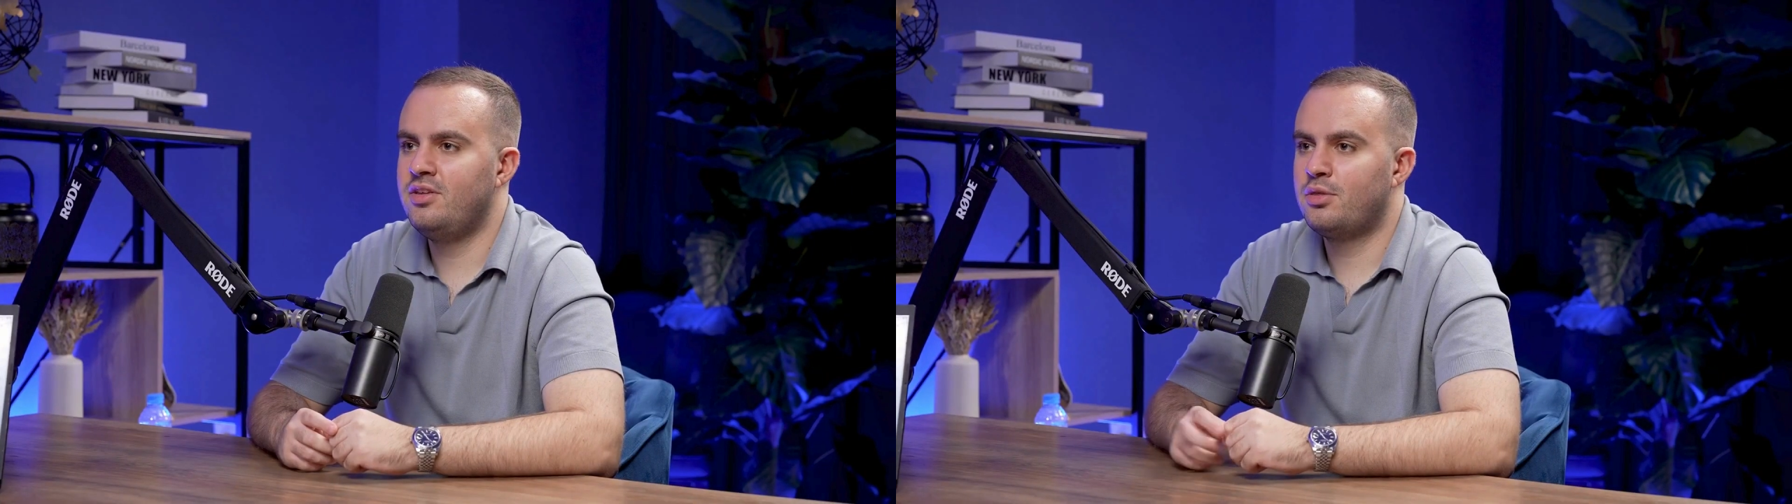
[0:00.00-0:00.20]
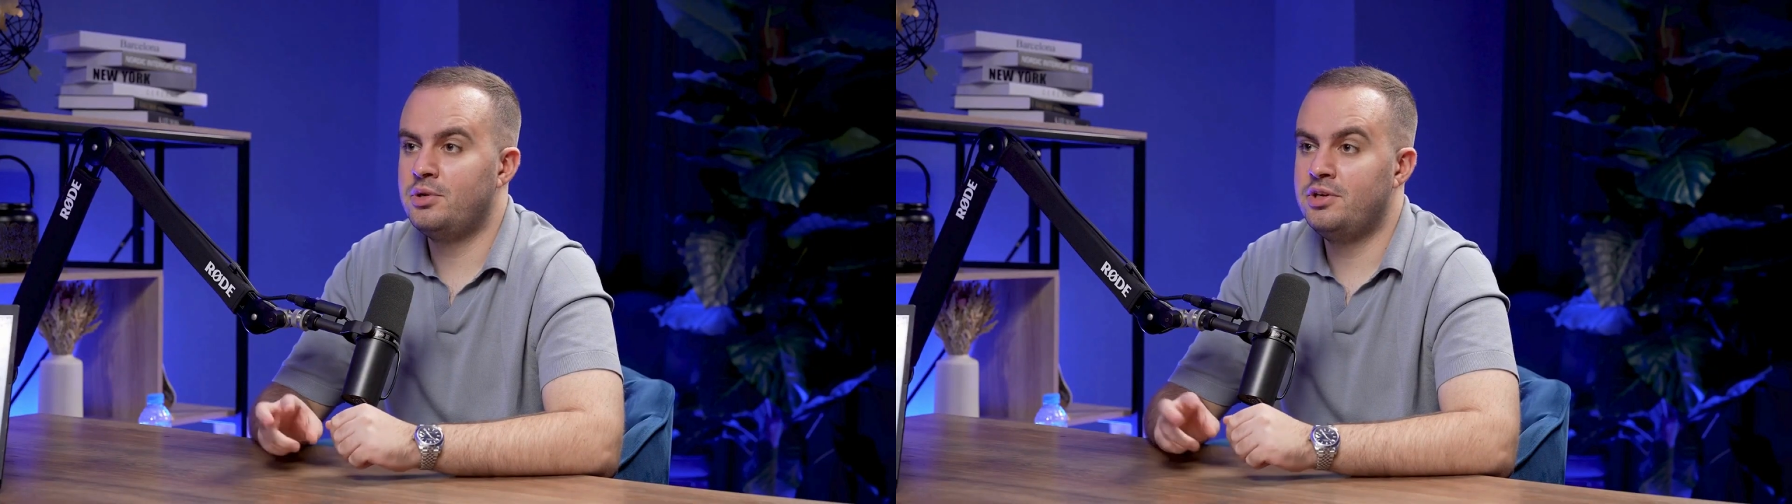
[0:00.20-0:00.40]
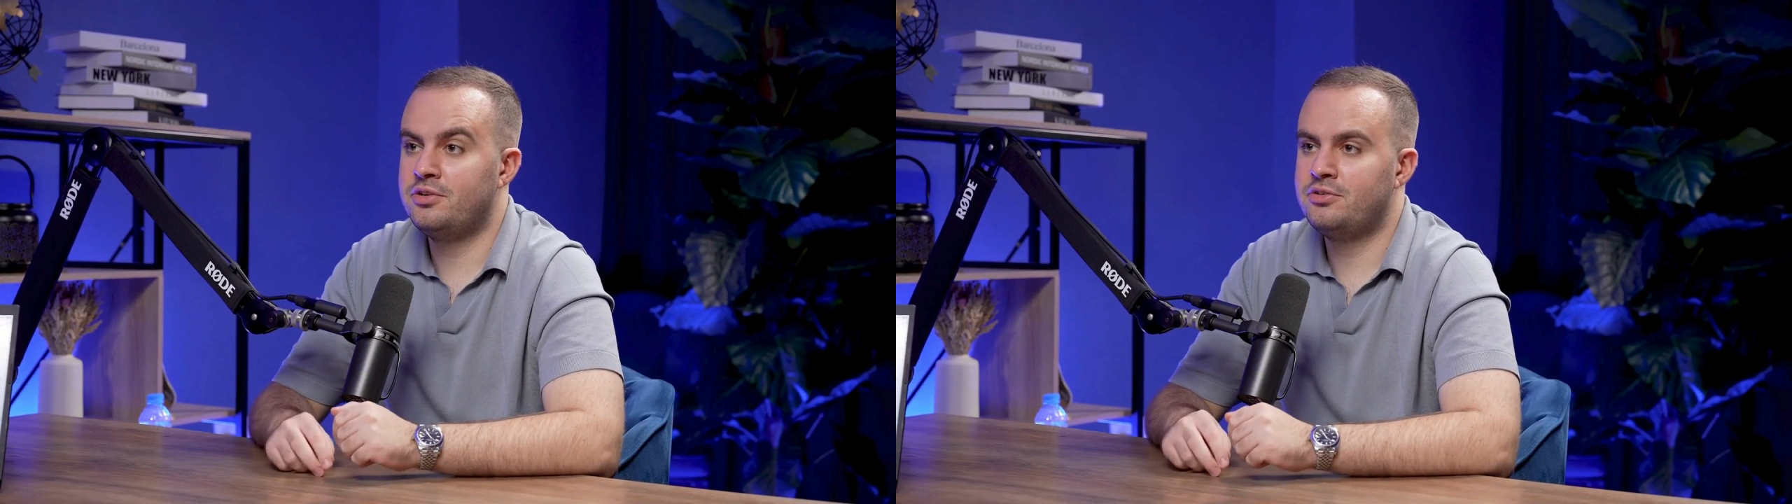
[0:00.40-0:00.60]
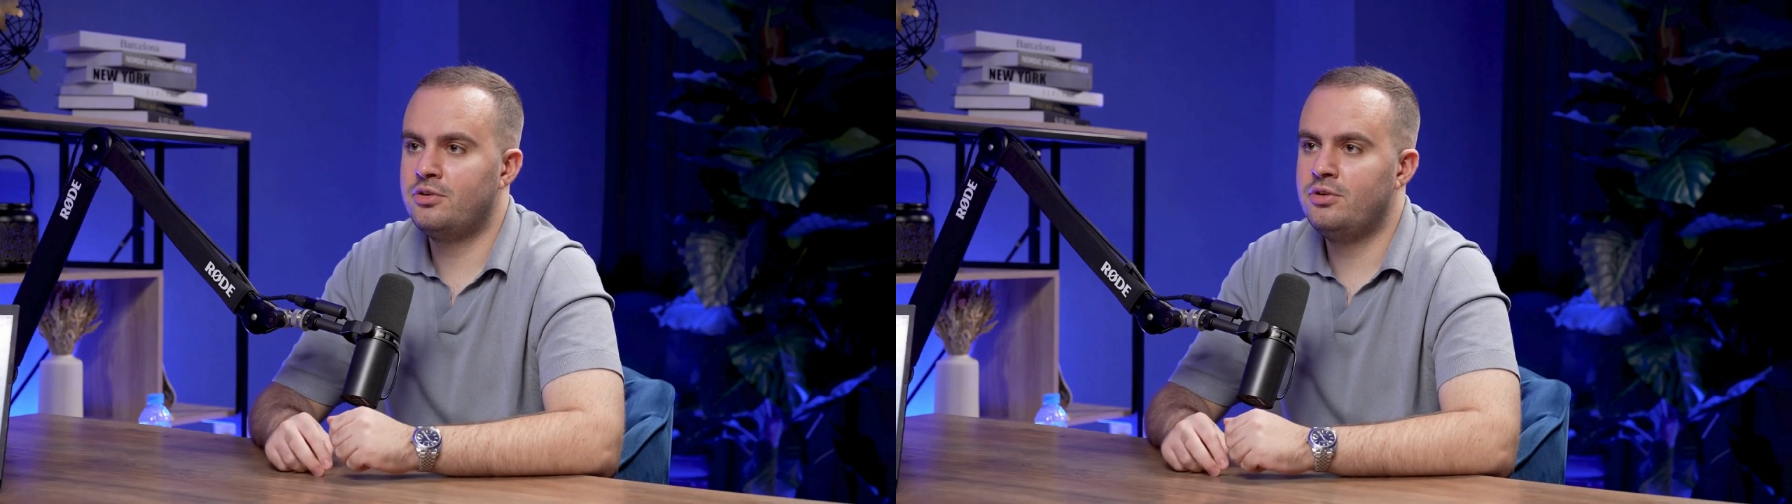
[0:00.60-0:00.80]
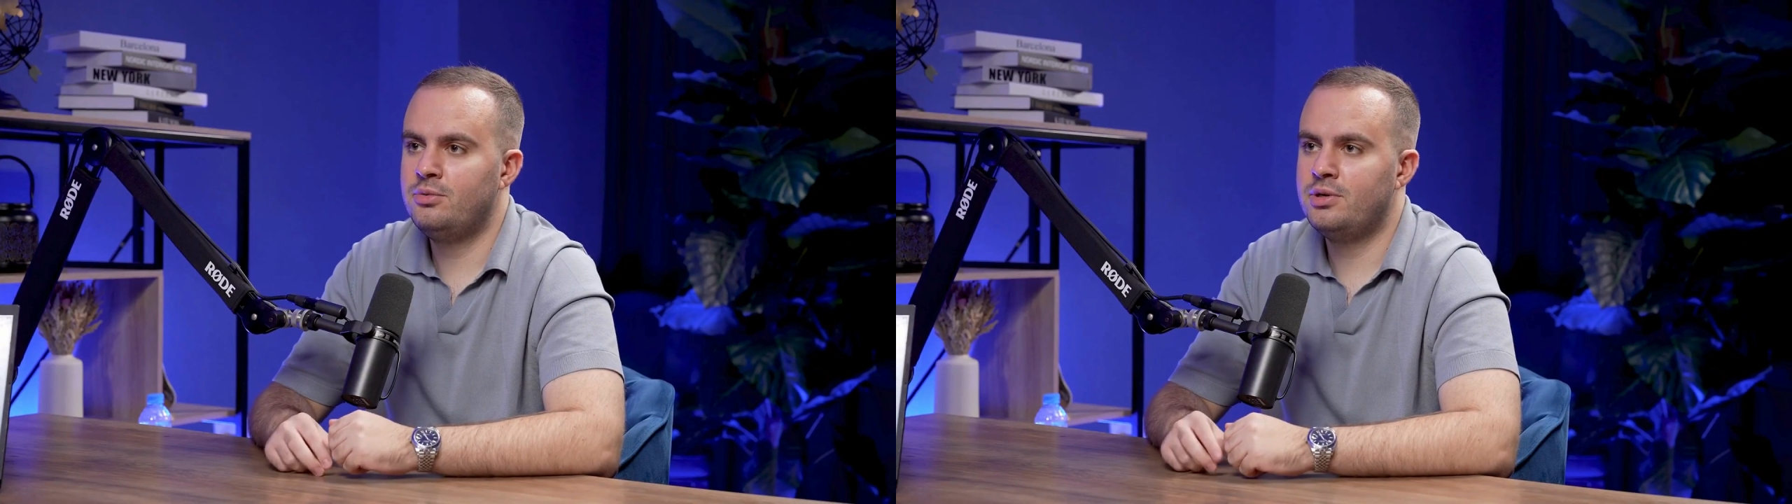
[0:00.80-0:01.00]
3 years ago
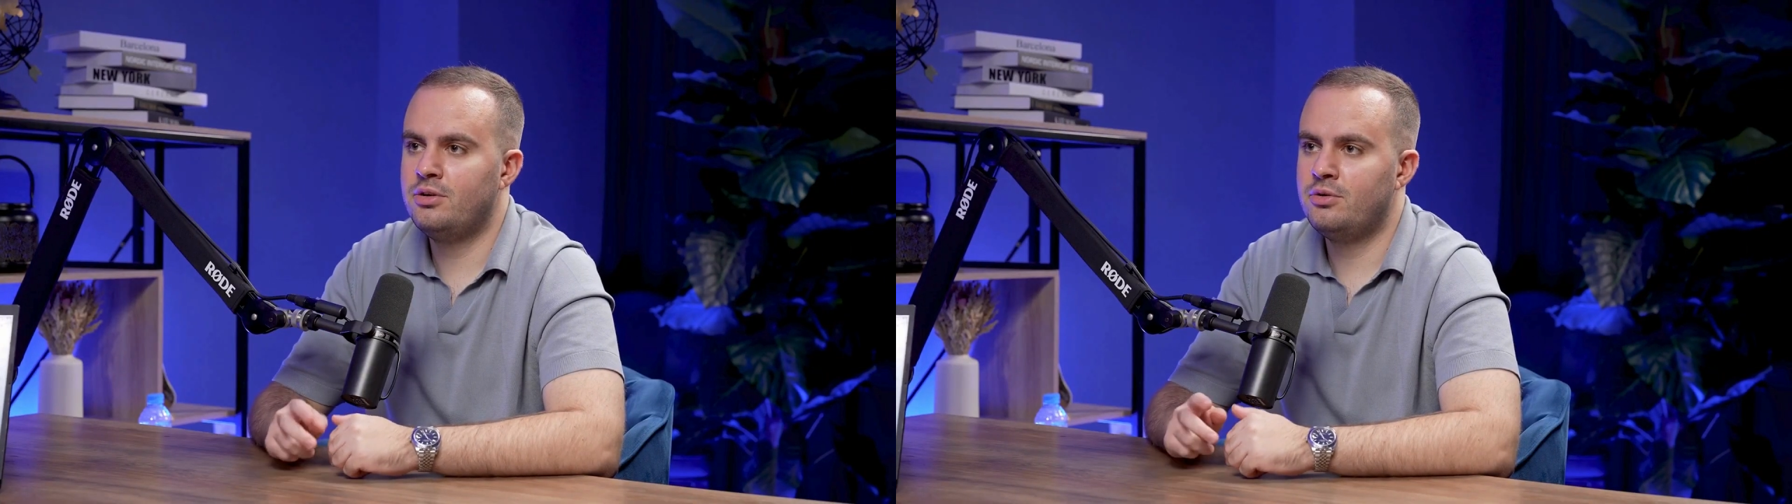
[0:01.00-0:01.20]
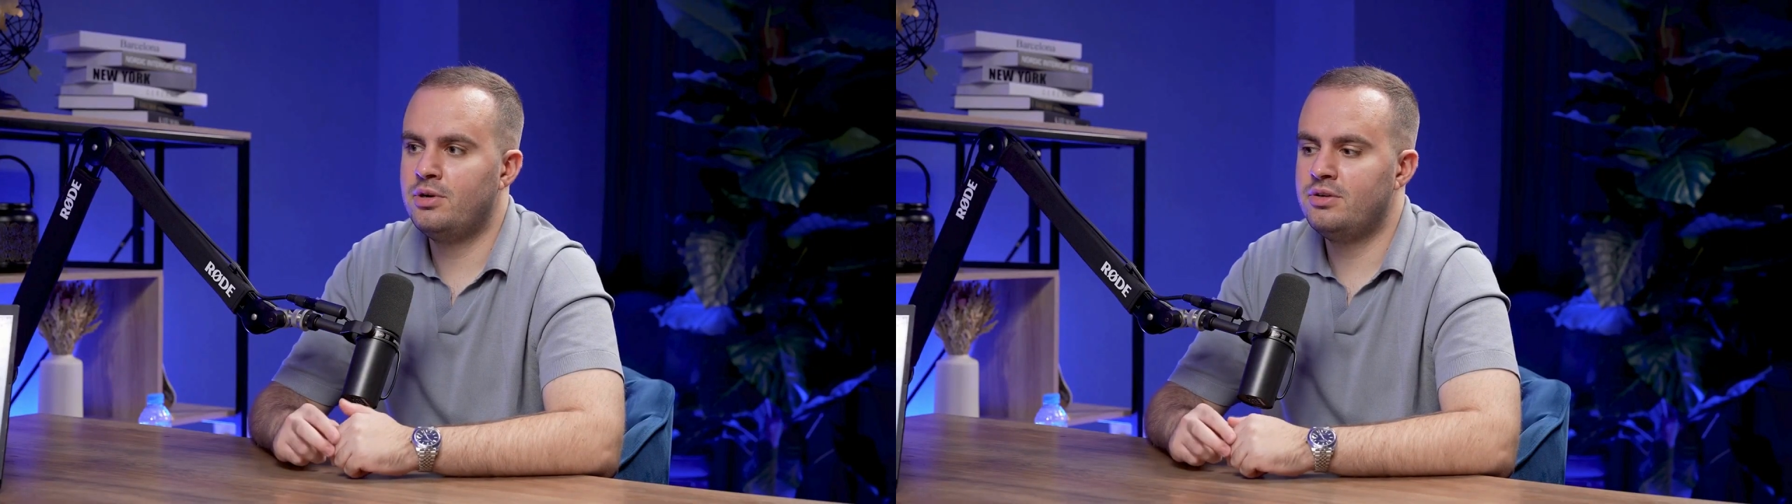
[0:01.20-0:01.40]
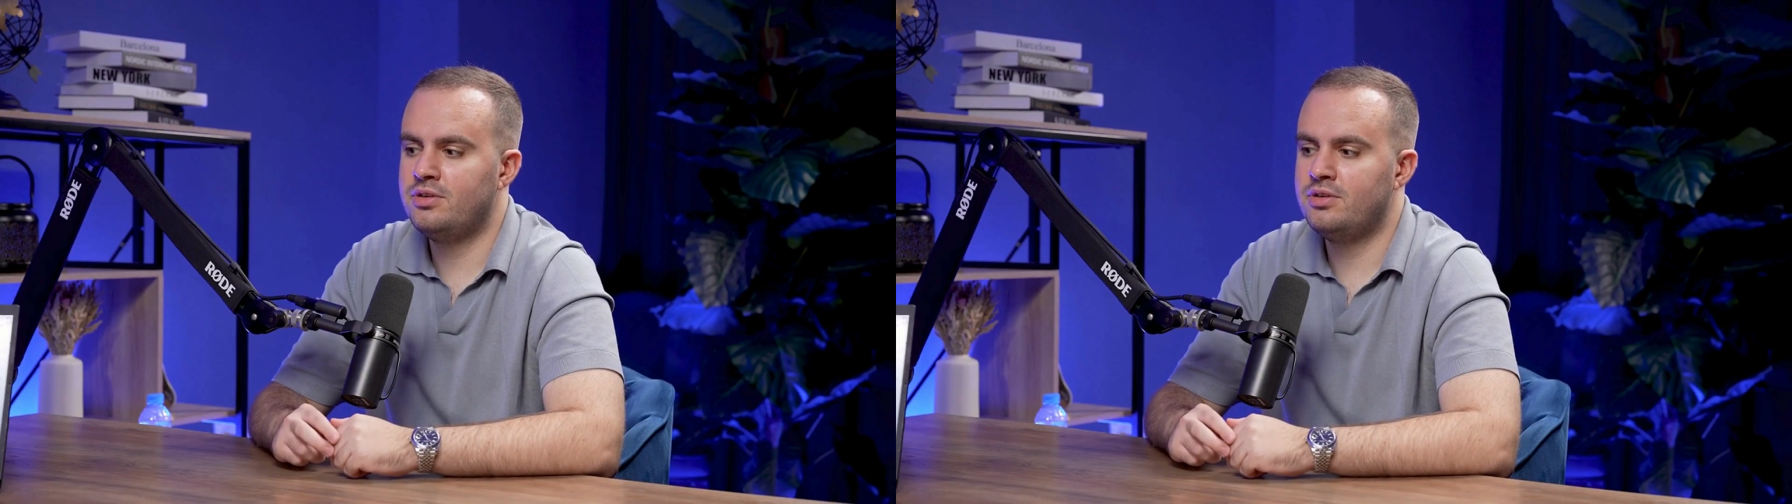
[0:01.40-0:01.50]
when I arrived in